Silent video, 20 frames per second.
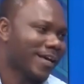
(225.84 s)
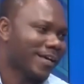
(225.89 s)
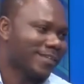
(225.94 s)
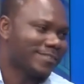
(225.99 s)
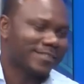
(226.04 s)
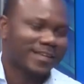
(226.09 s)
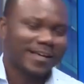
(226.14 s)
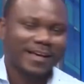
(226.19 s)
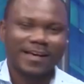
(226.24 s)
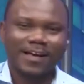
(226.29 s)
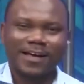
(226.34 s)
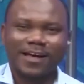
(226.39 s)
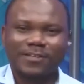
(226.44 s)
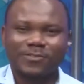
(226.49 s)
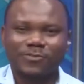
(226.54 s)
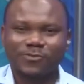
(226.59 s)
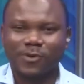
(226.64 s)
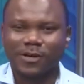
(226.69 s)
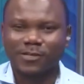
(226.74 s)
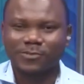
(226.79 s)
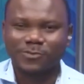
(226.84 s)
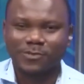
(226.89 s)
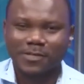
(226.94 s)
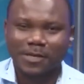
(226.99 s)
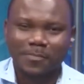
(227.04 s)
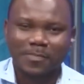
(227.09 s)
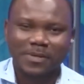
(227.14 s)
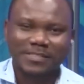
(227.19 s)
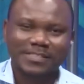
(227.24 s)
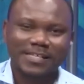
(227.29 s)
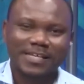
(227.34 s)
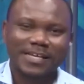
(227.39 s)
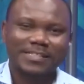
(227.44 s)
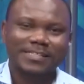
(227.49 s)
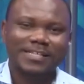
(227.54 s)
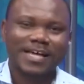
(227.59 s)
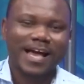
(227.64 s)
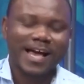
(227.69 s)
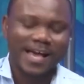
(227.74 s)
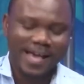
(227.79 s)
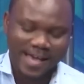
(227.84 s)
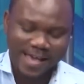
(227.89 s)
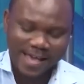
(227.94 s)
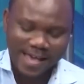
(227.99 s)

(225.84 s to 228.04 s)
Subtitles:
as a twas, or your per se, a da,